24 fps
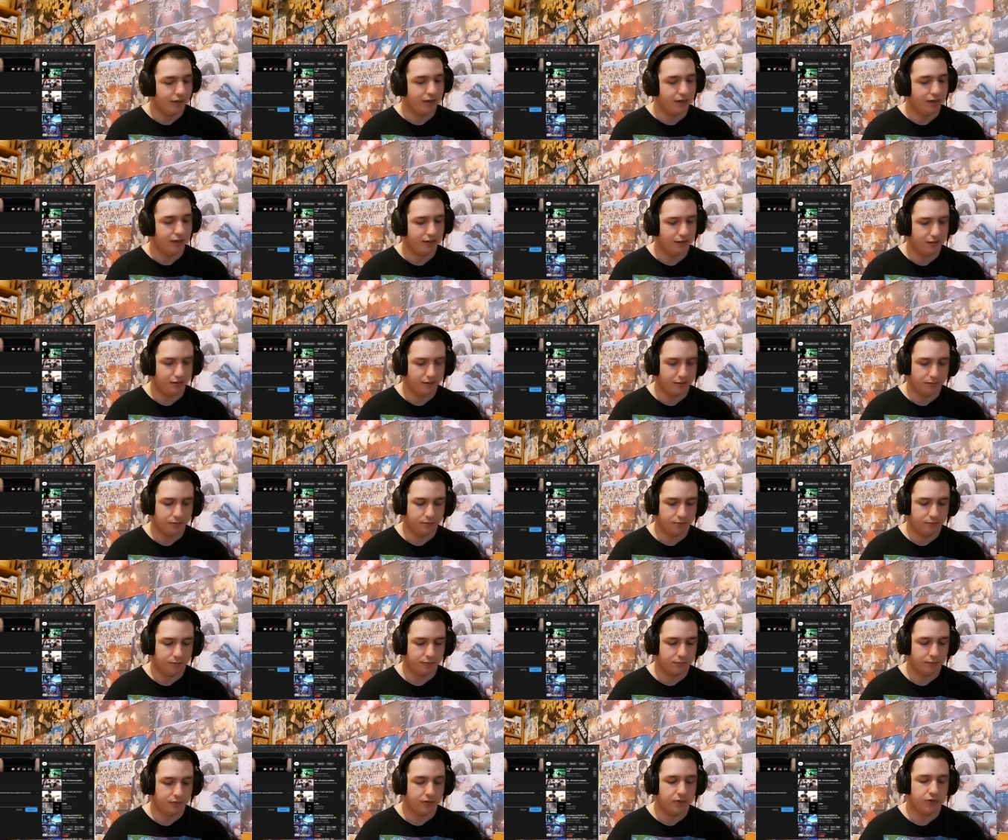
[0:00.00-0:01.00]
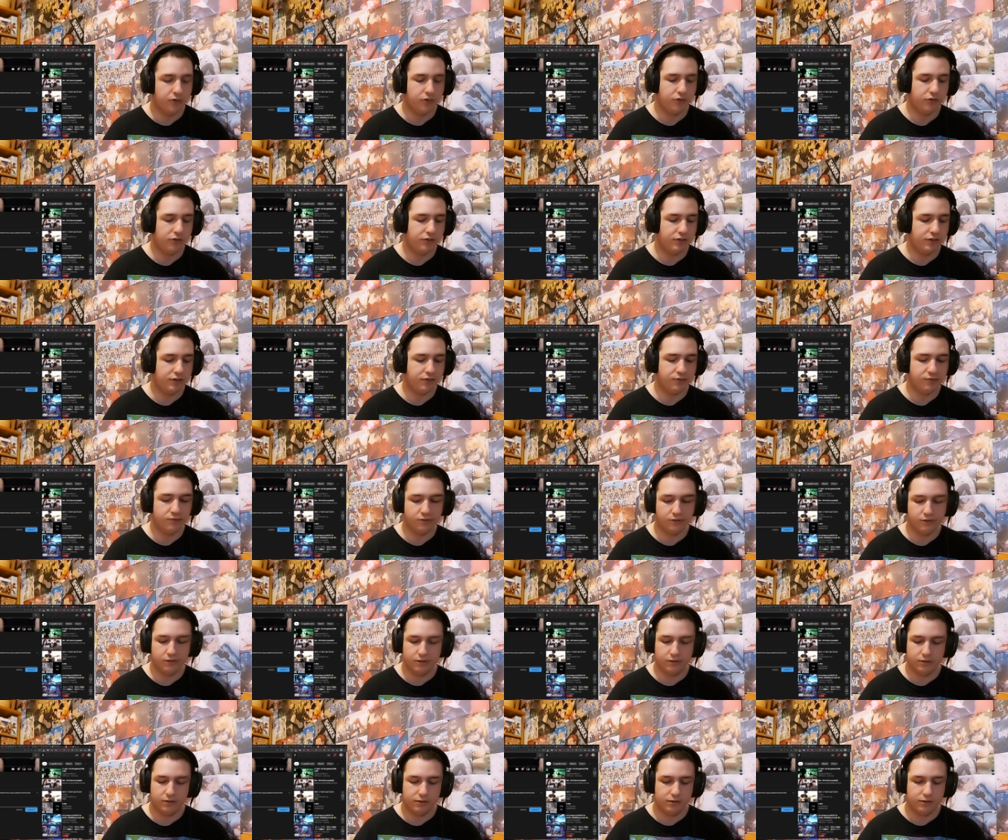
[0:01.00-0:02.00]
Um, The G T A
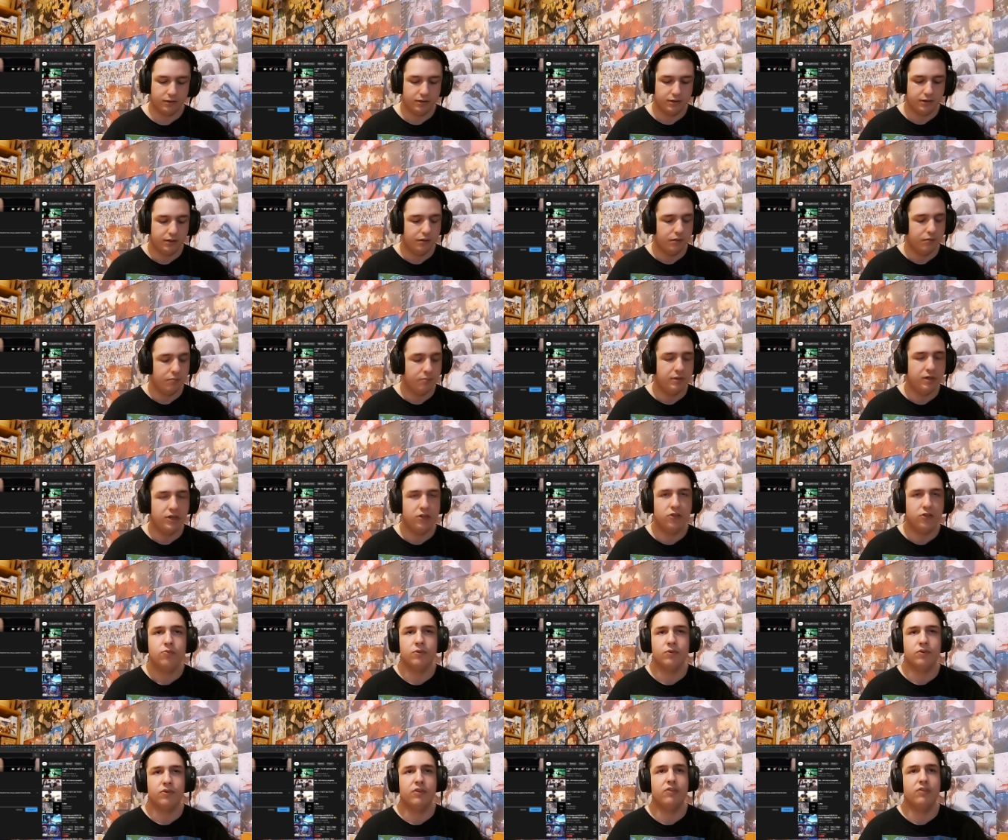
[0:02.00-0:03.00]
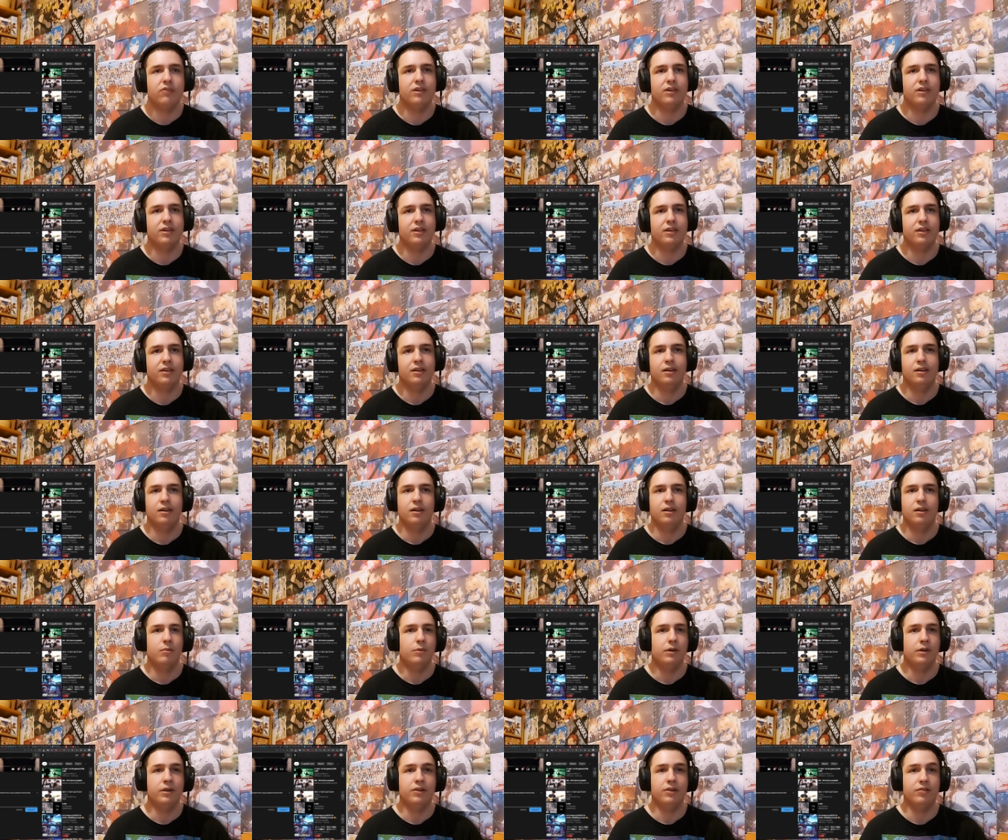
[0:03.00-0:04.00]
four part was insane,
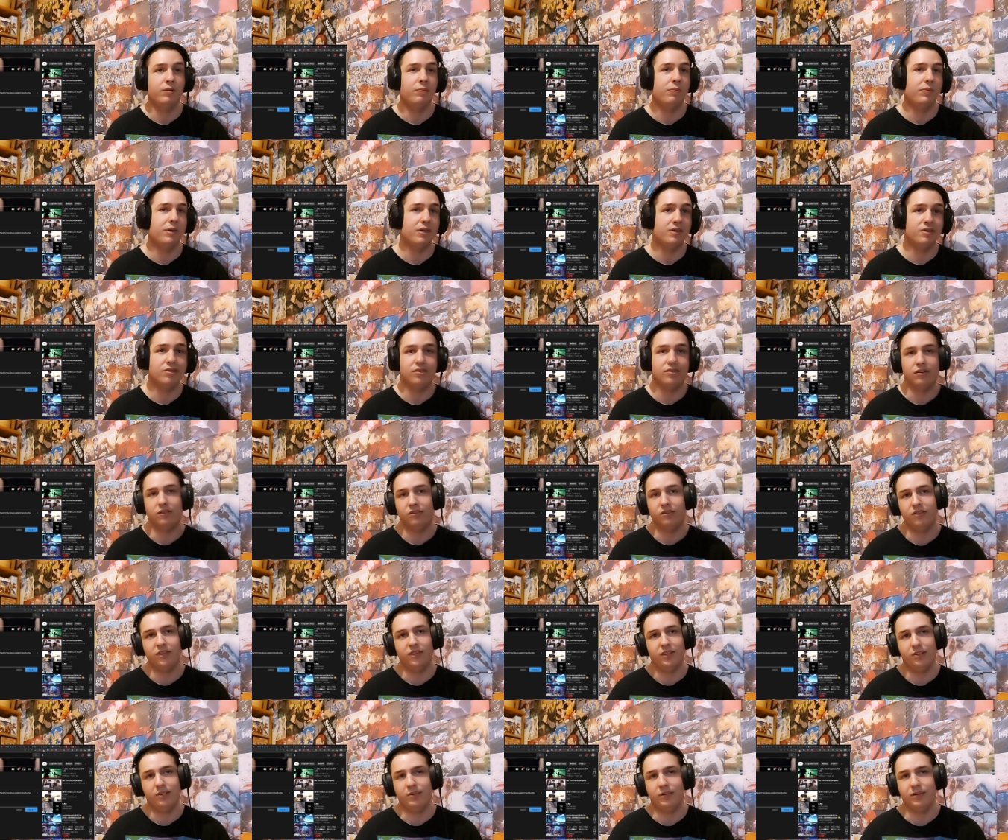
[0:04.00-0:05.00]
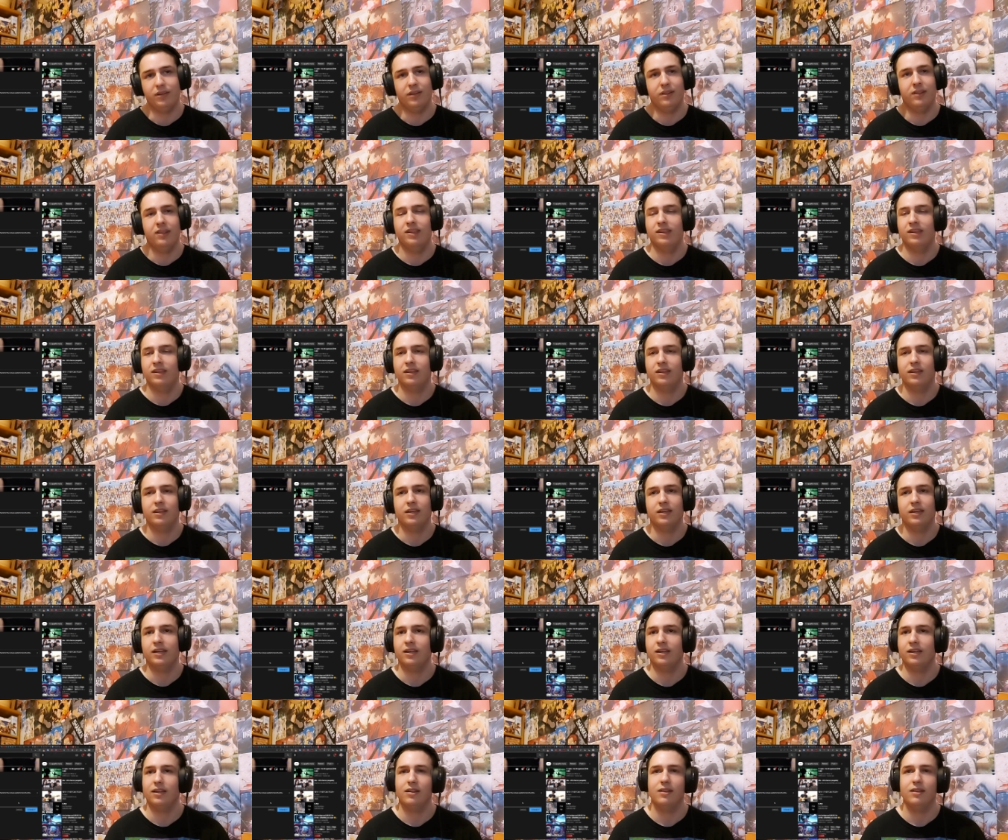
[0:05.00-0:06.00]
but every part is insane, I mean, yeah.